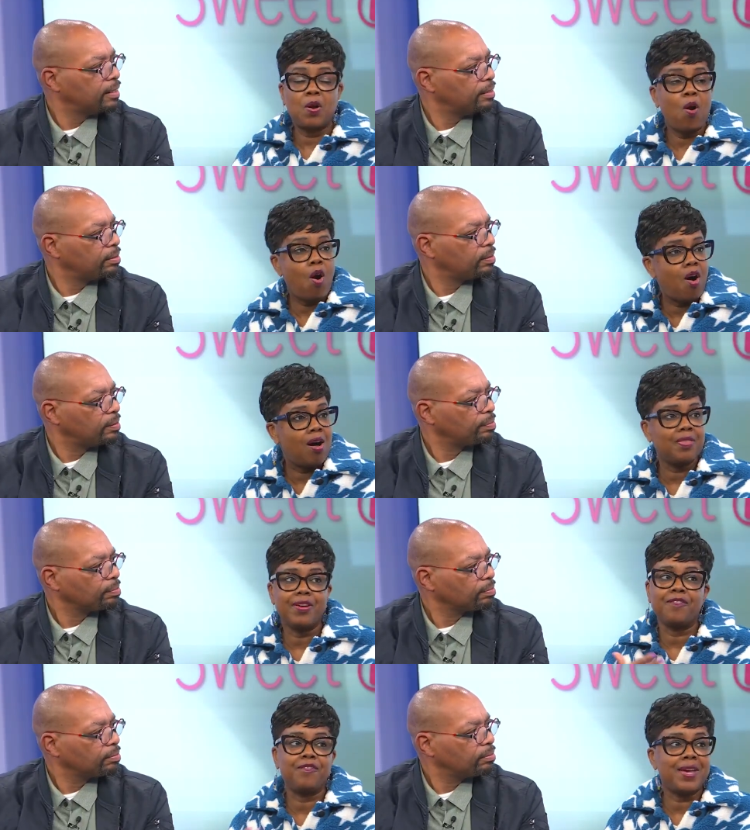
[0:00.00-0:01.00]
Speaker 1: call,
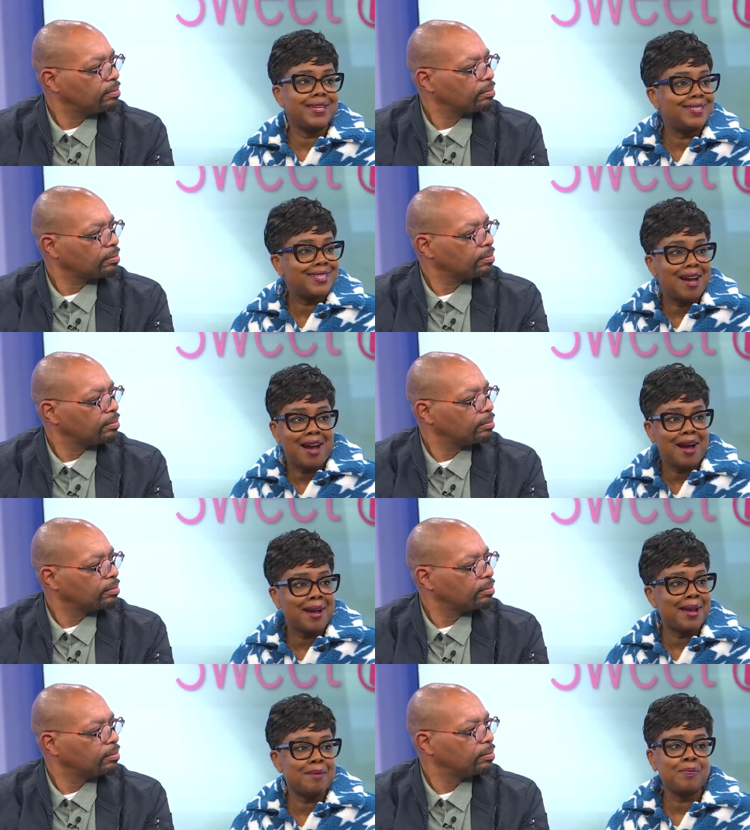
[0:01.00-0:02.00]
they
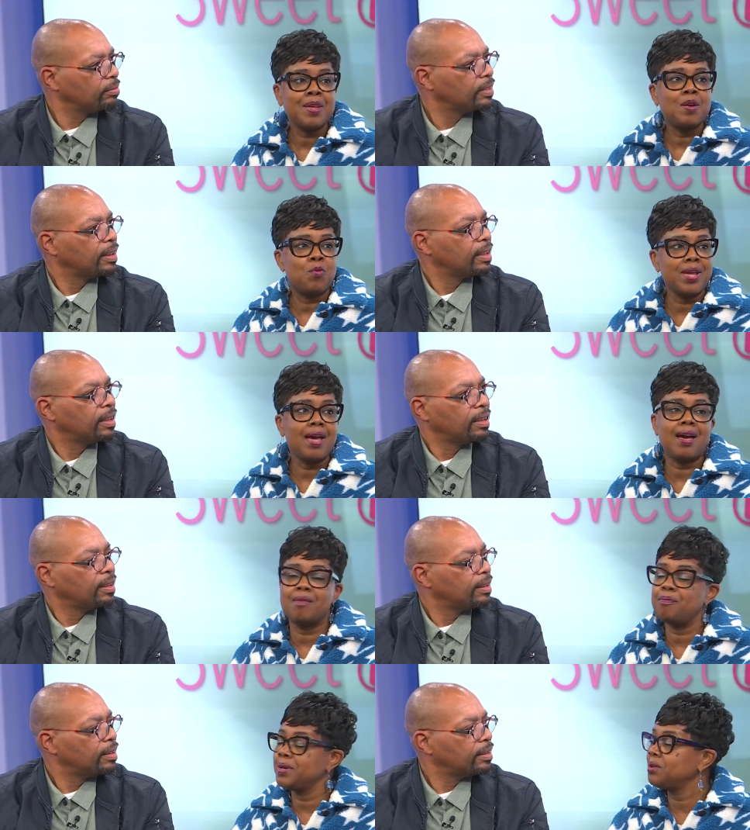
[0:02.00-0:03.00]
FaceTime. Good. We
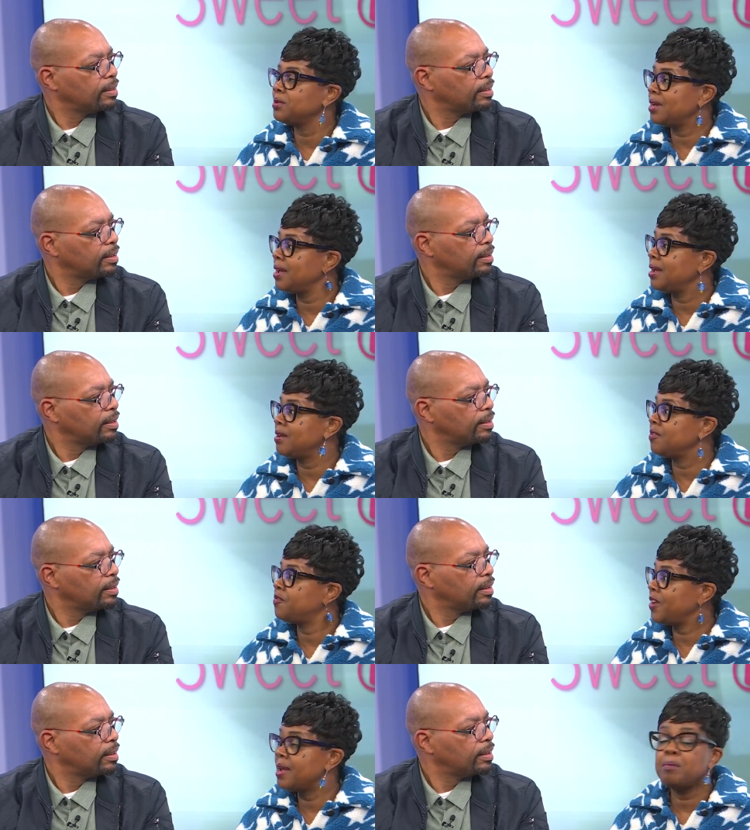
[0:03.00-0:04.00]
have built a
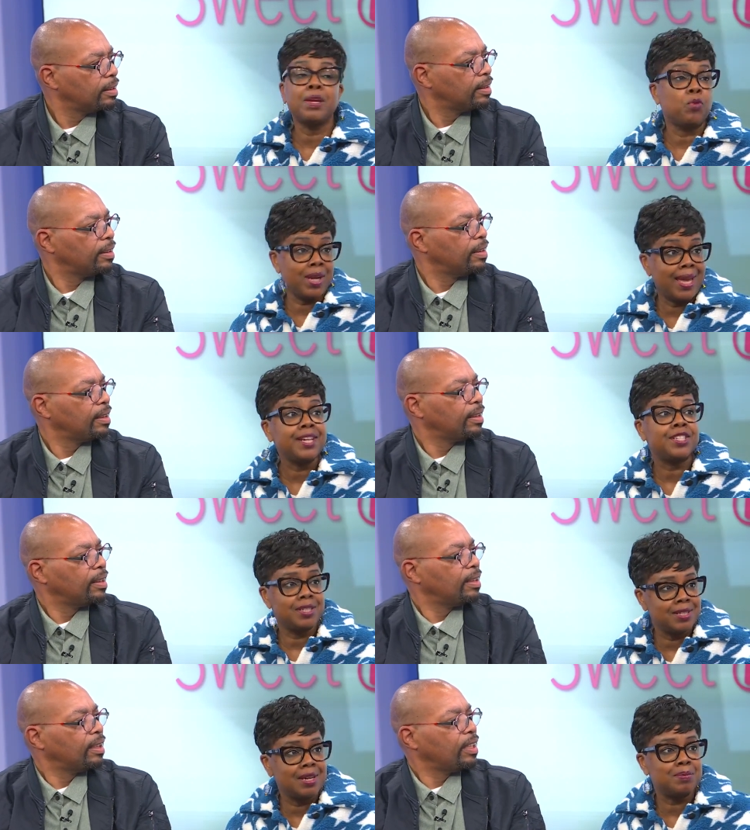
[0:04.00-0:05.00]
family
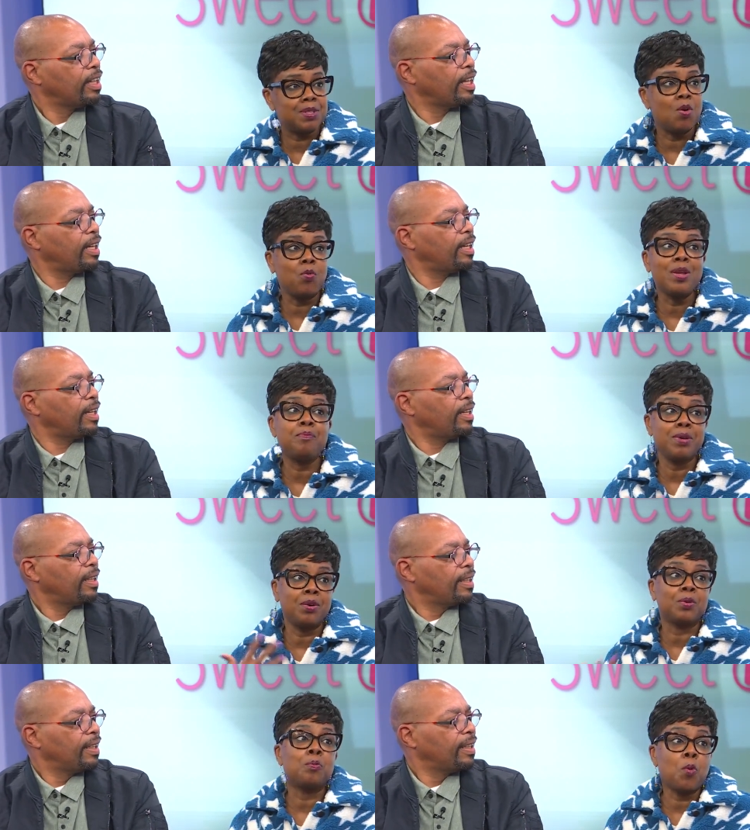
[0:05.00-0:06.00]
relationship, so we
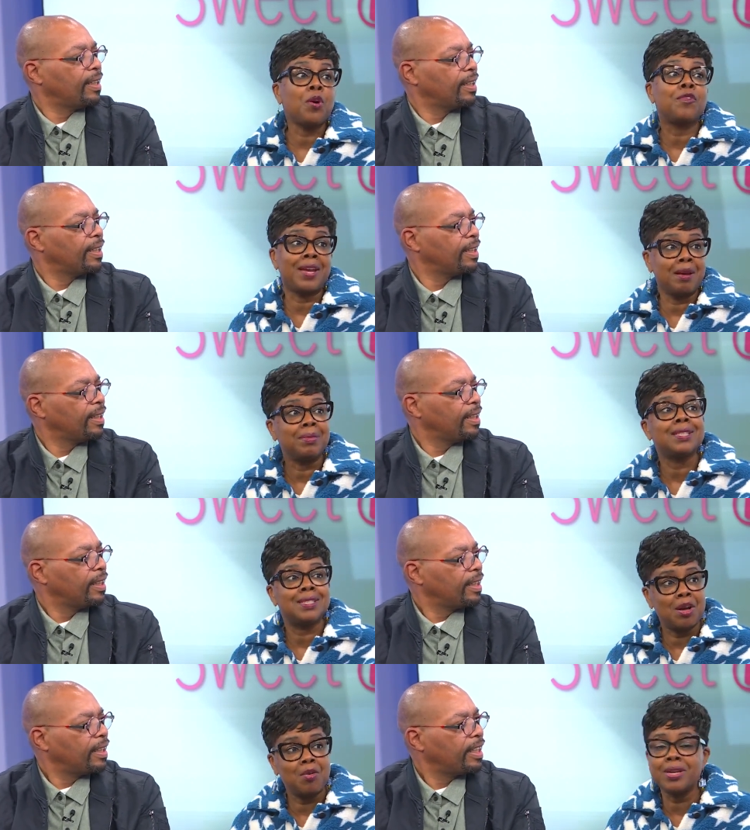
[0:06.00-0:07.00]
built more family.
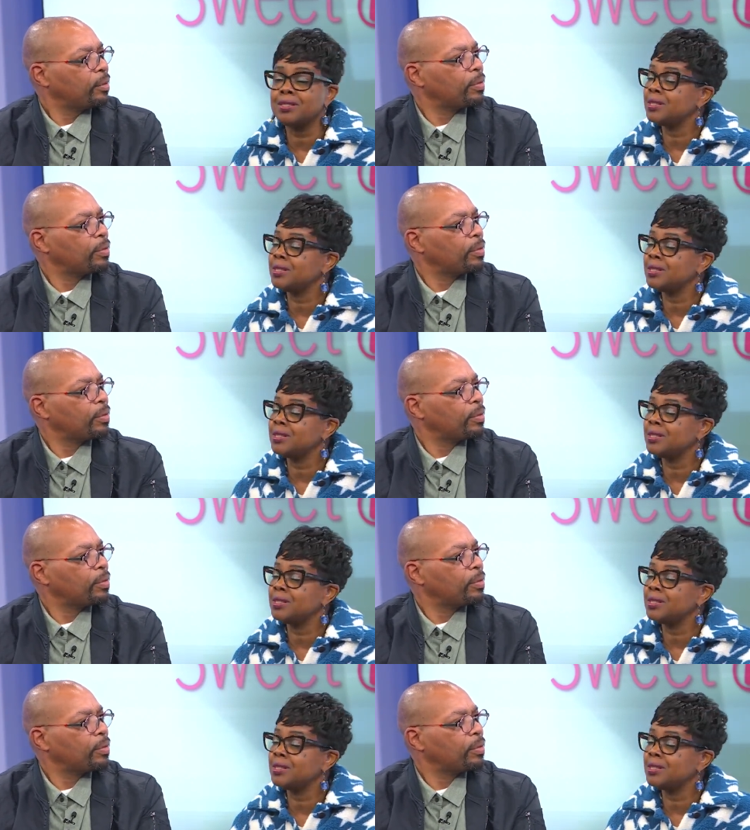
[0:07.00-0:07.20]
So it,